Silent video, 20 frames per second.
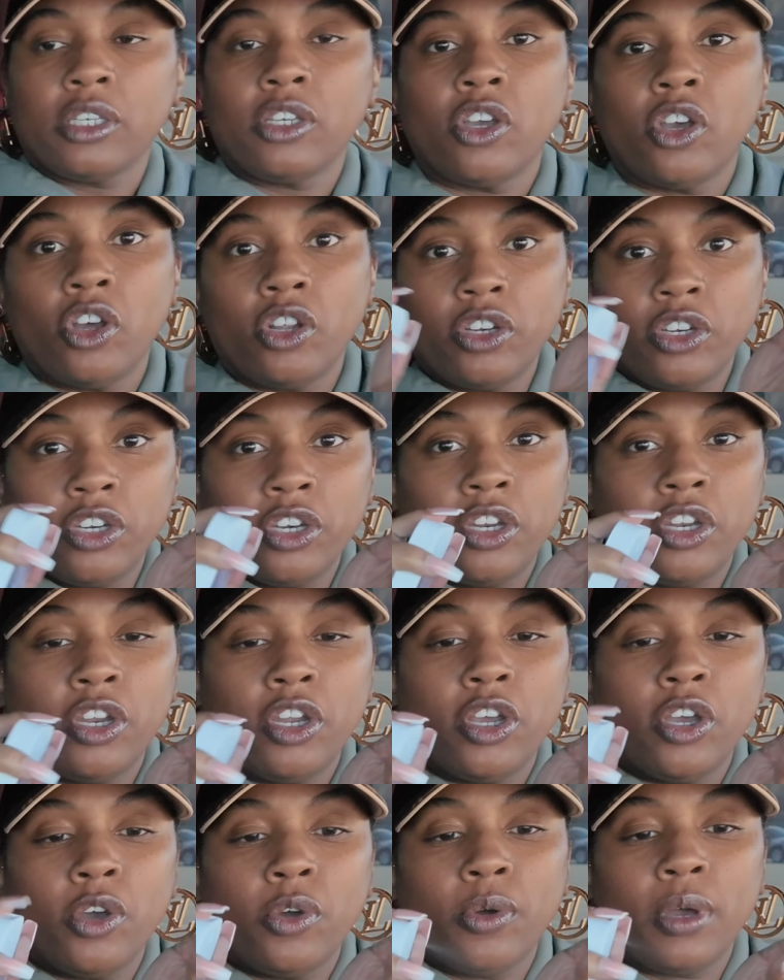Y'all
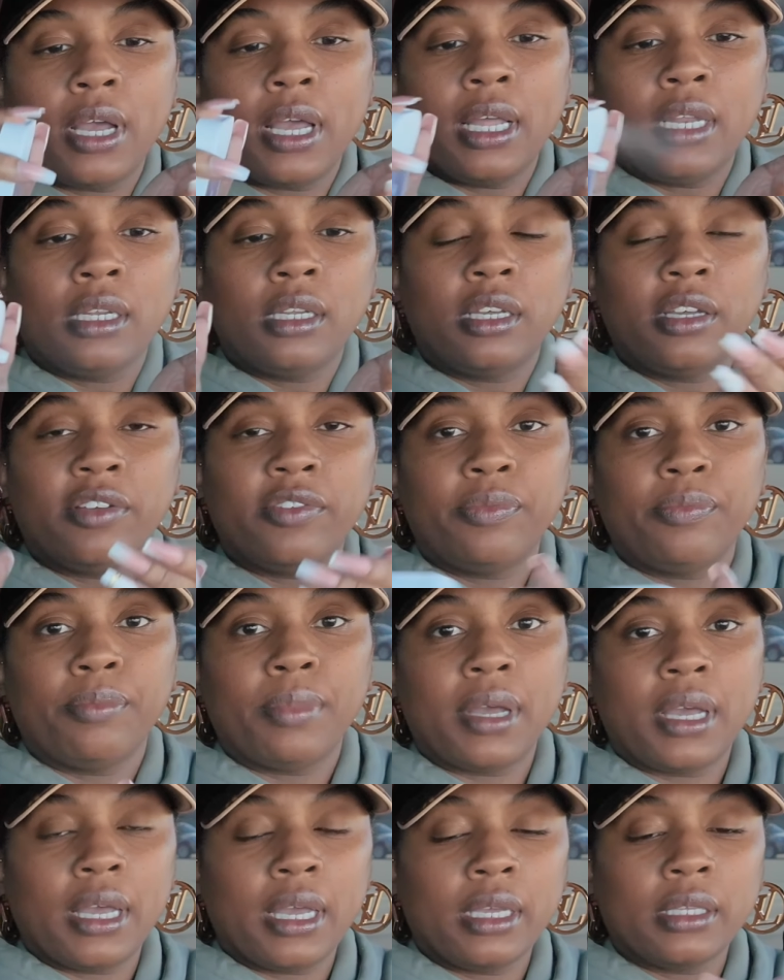know I love
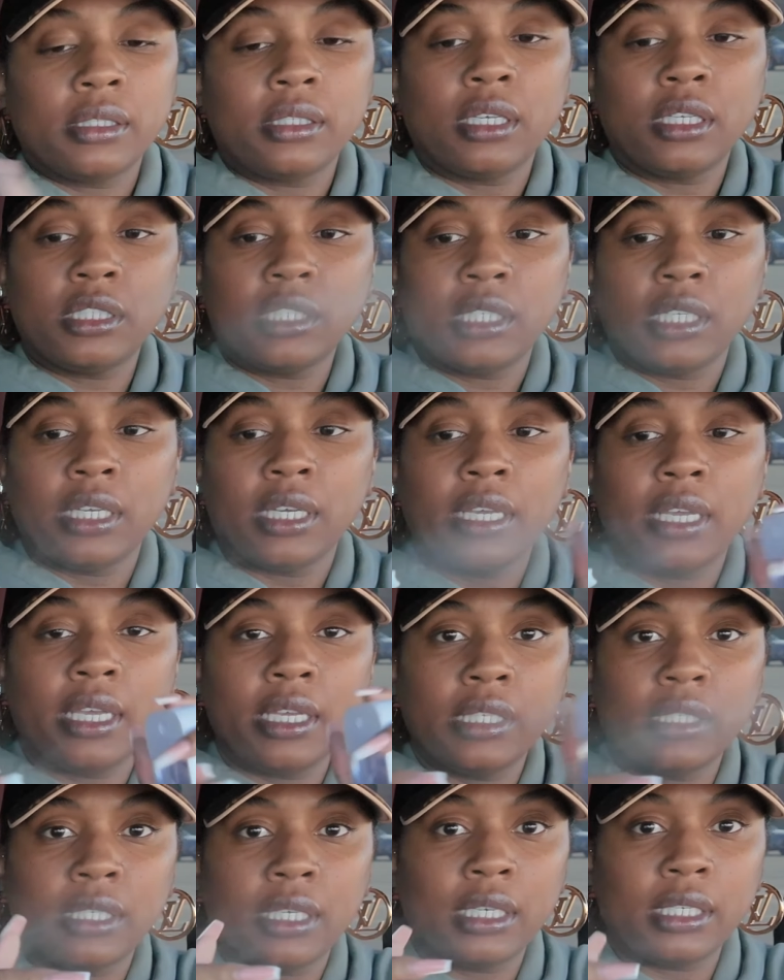my Touchland
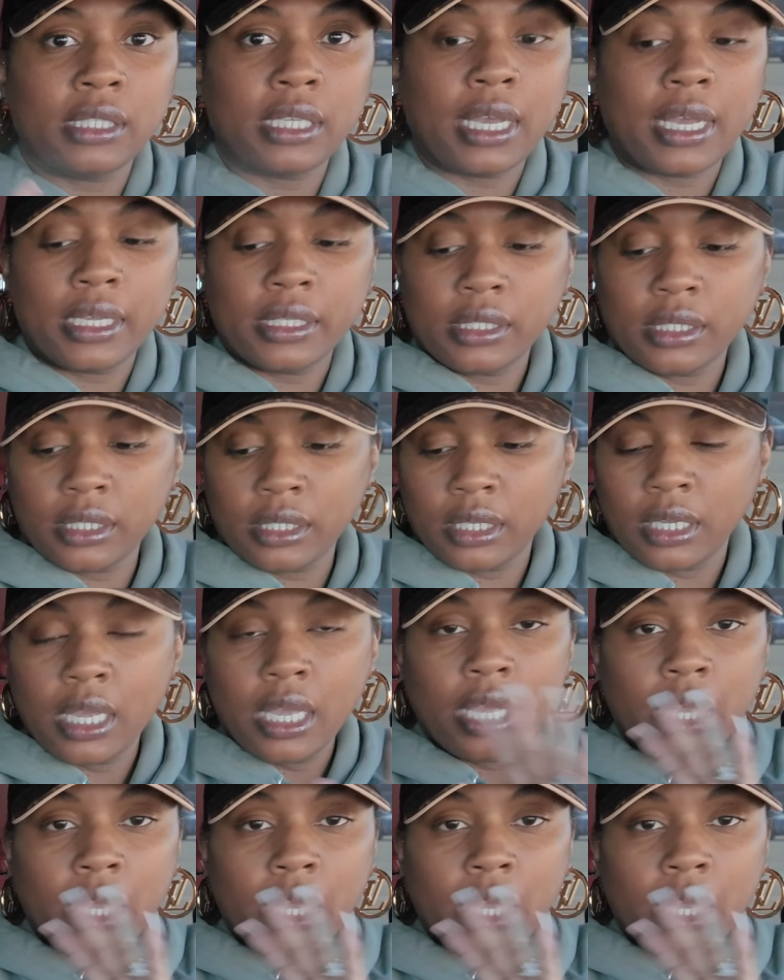hand sanitizer.